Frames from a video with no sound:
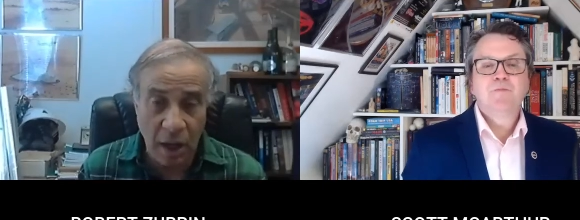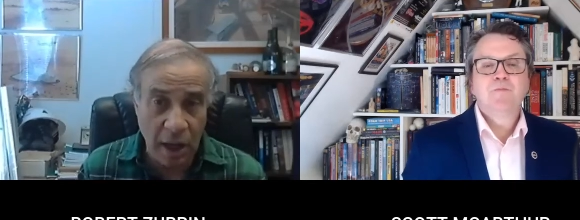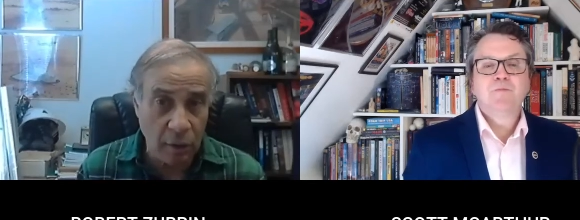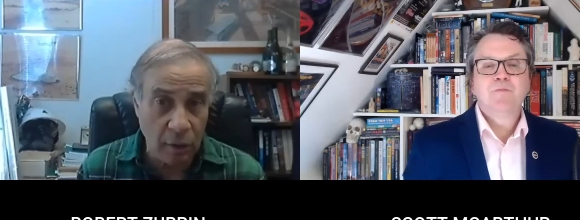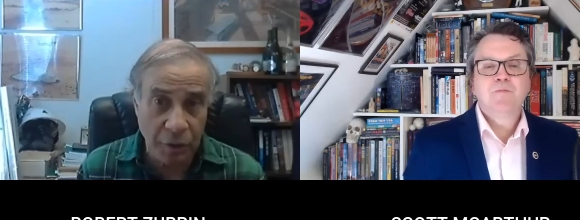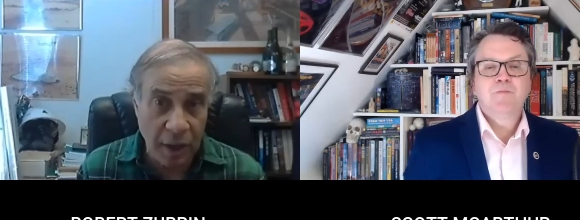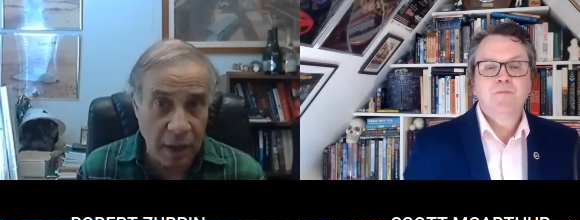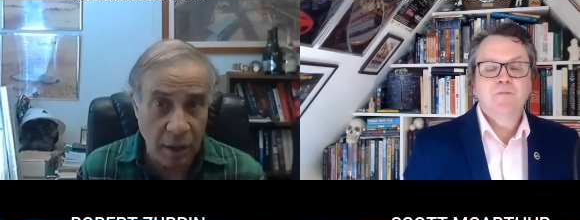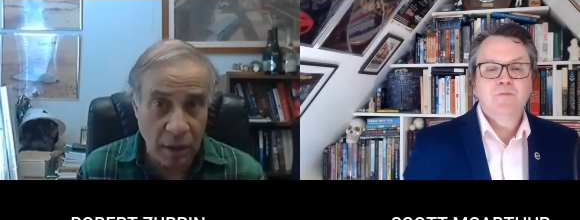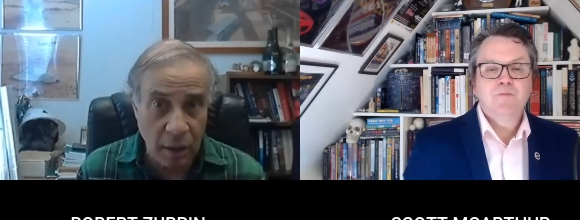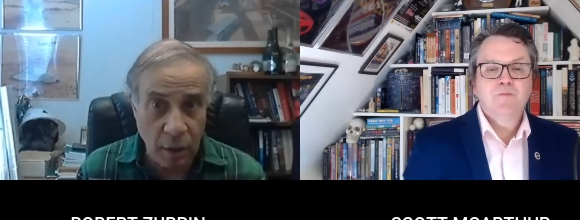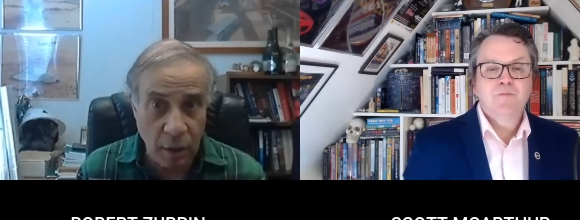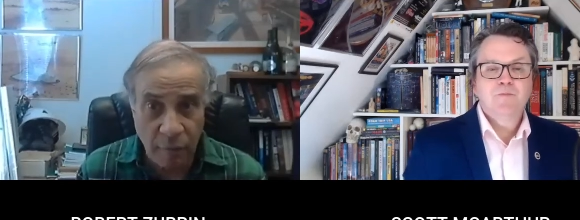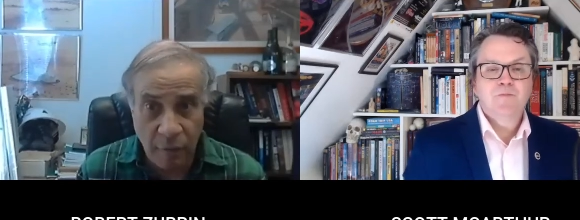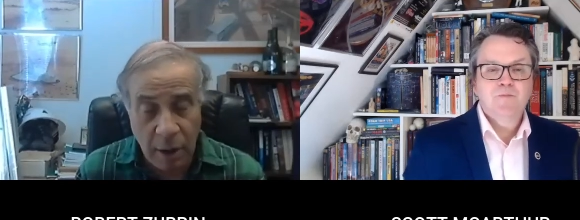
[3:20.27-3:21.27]
Speaker 1: I don't think
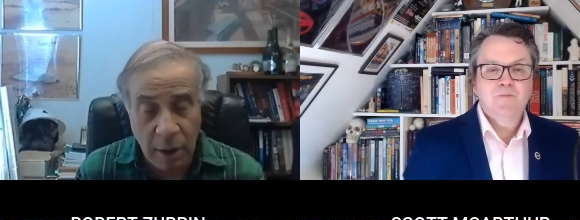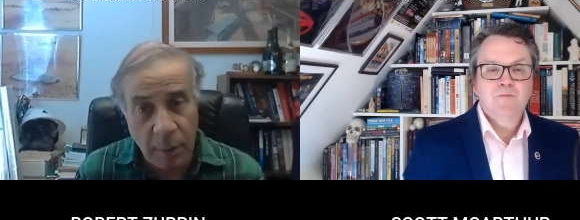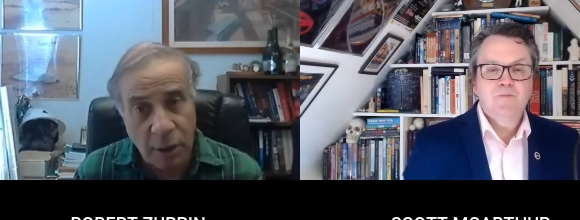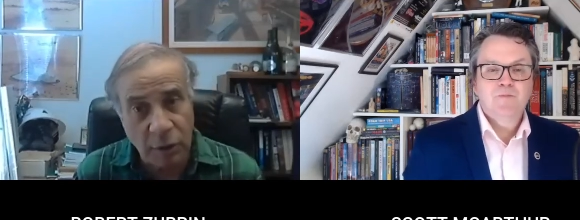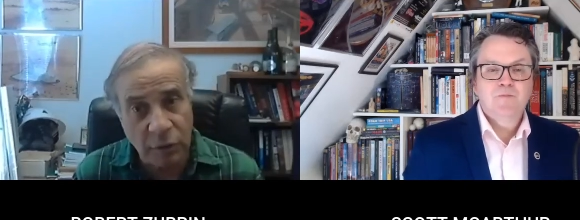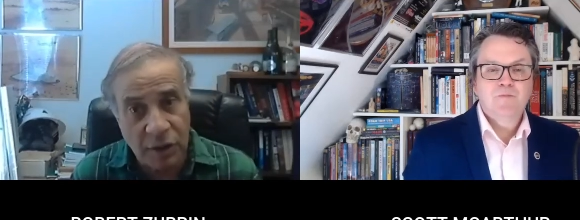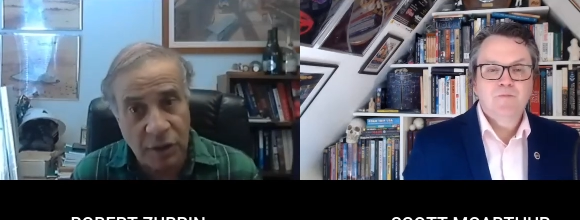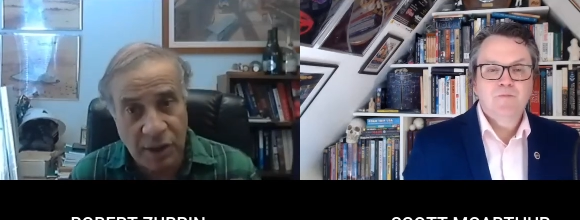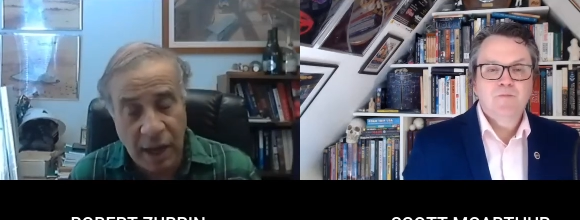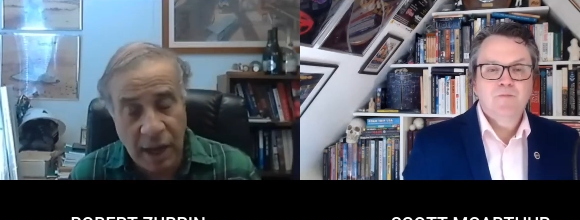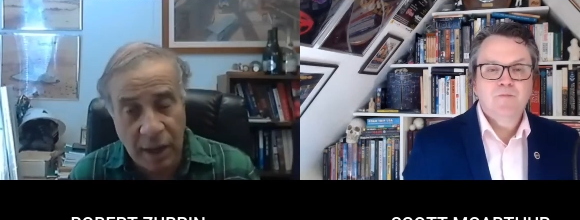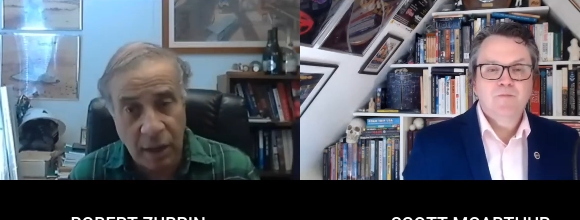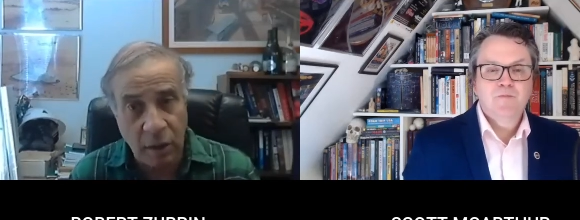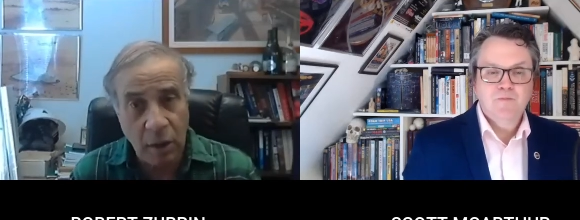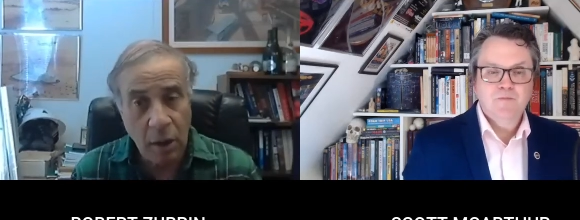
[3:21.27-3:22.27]
very much for the second.